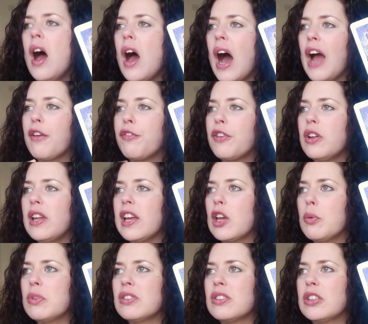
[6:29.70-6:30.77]
I feel like it
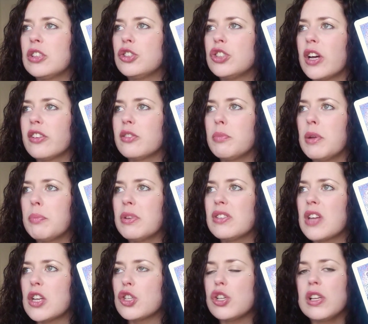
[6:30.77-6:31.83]
was an adjustment
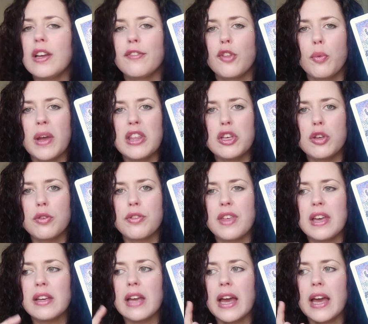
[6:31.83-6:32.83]
potentially of the way that you think,